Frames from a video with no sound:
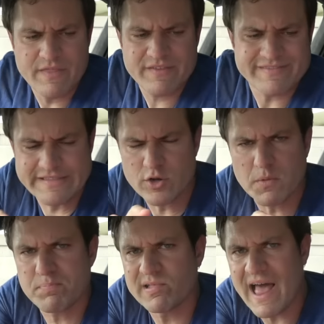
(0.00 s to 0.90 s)
this little
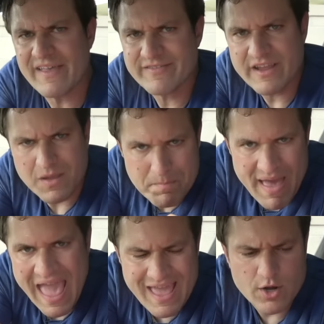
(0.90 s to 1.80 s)
plastic
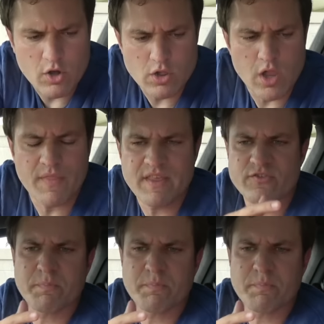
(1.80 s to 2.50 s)
panel on this